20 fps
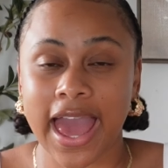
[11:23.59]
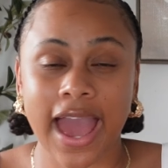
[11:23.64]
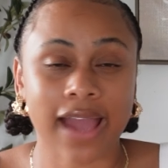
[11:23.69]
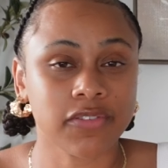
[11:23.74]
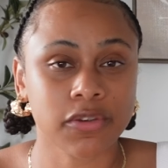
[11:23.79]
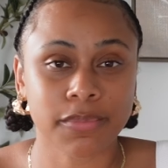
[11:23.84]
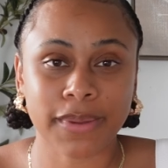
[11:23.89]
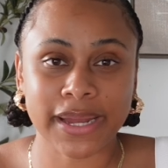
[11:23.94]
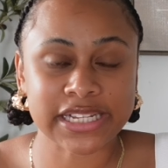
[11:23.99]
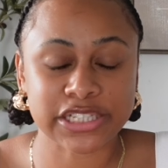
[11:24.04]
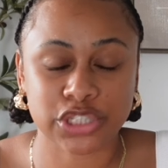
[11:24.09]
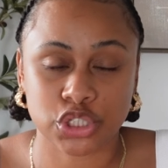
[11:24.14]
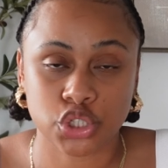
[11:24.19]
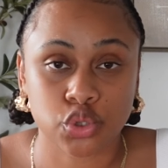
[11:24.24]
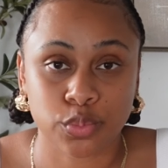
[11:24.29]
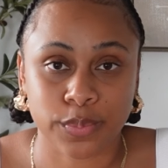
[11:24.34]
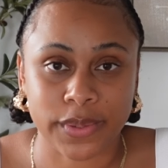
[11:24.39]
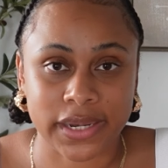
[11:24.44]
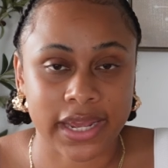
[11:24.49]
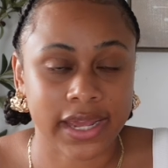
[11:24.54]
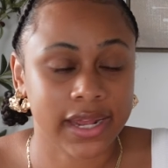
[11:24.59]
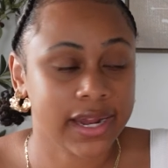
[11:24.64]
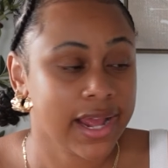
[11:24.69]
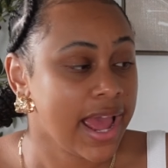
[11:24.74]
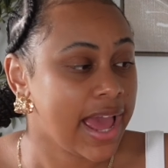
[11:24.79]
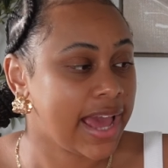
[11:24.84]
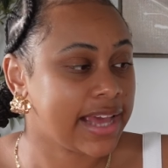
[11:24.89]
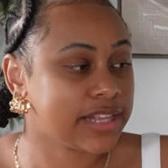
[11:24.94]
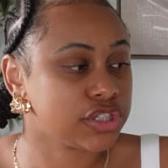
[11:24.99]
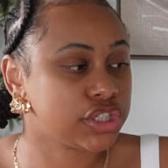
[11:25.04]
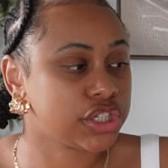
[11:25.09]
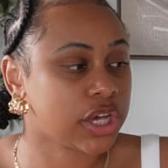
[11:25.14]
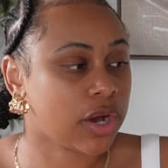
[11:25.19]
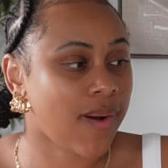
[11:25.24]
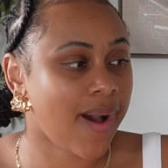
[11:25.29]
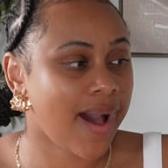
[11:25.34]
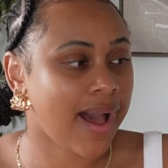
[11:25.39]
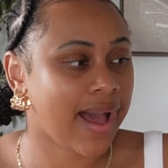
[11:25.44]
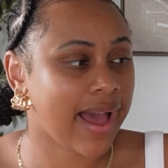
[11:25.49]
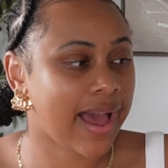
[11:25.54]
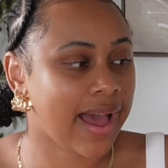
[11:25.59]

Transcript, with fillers: everybody's duping it and so i